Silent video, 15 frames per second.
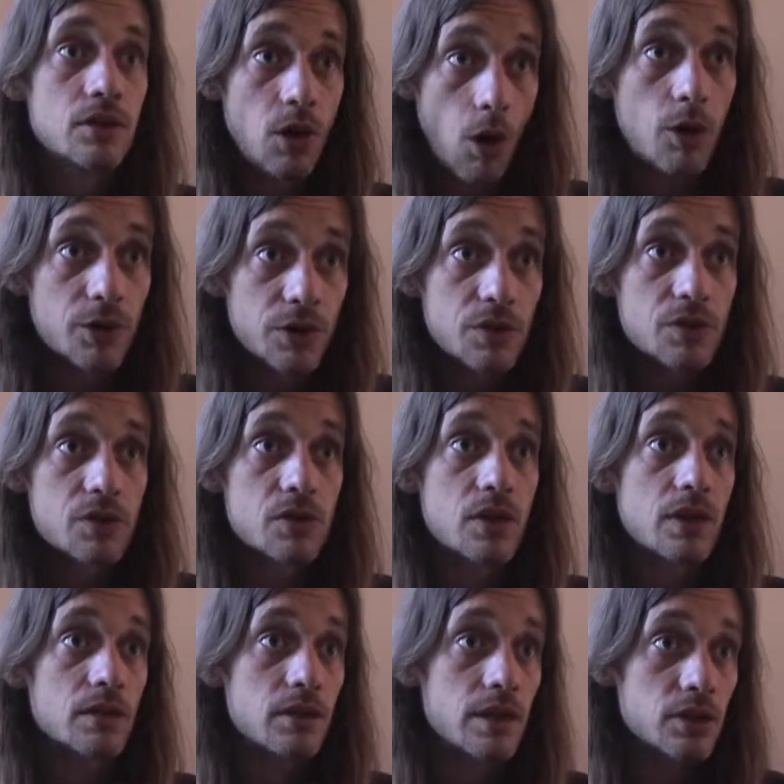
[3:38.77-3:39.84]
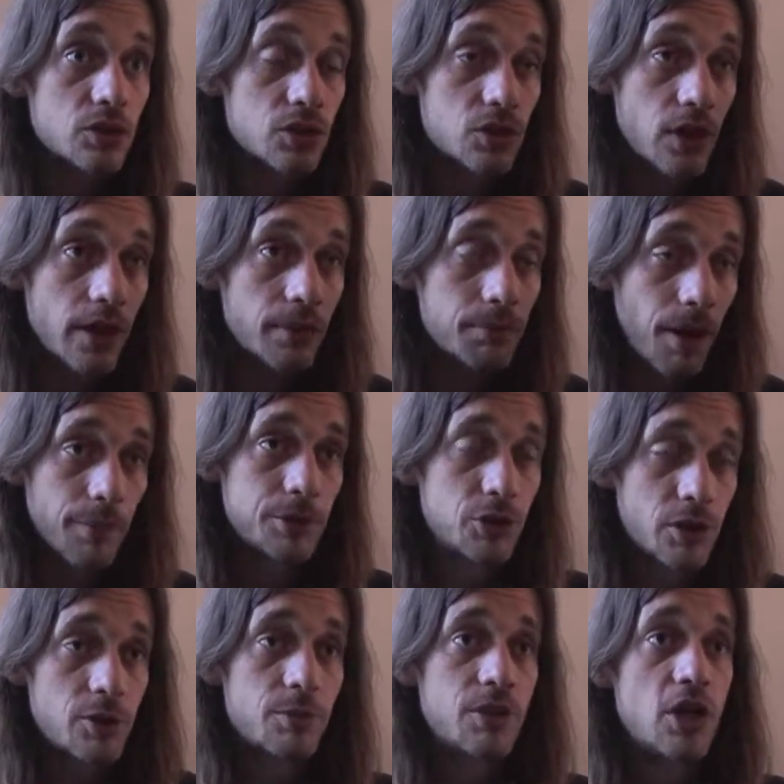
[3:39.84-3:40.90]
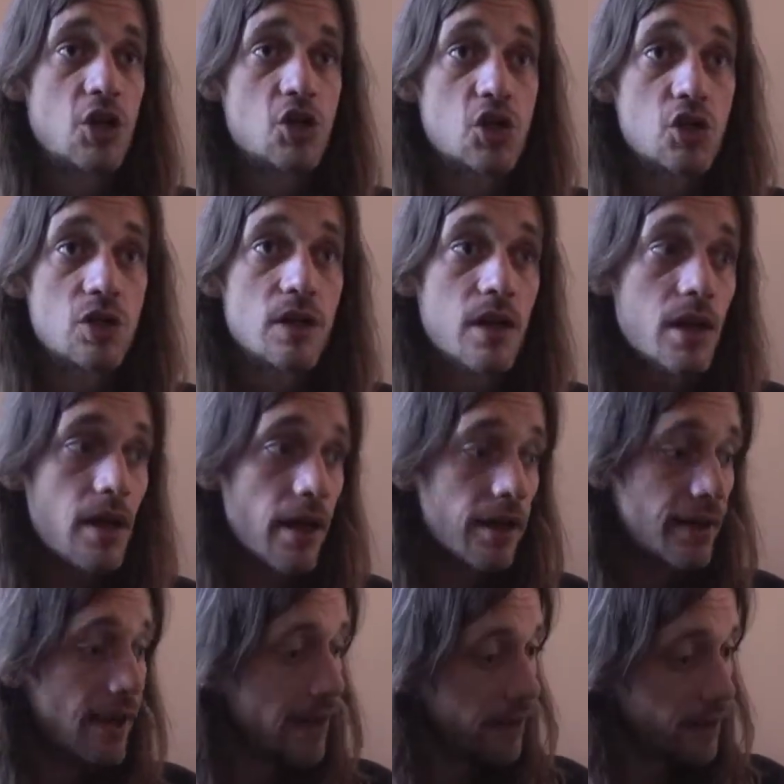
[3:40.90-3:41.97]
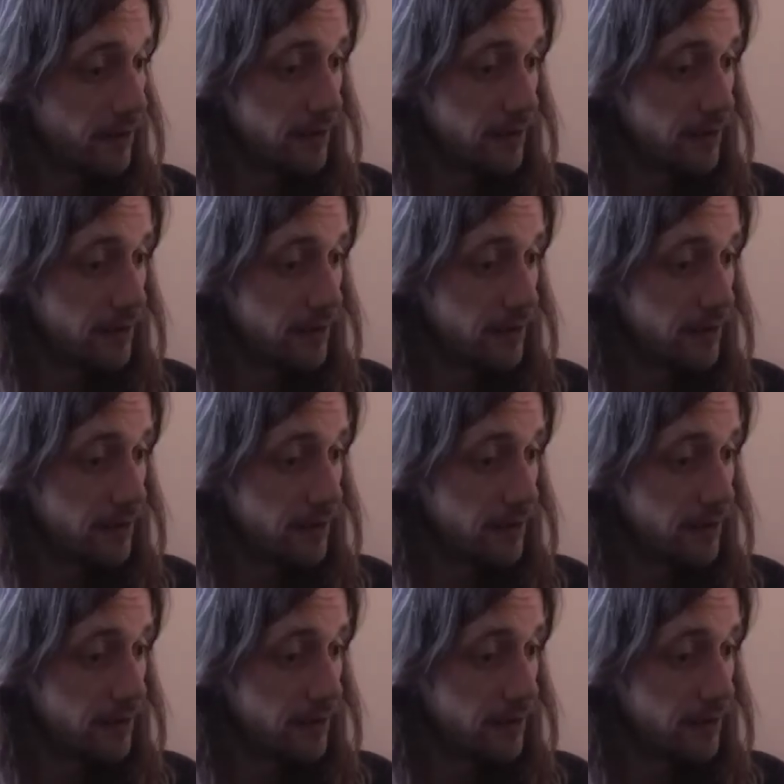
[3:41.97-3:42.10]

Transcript: gardens and public transportation and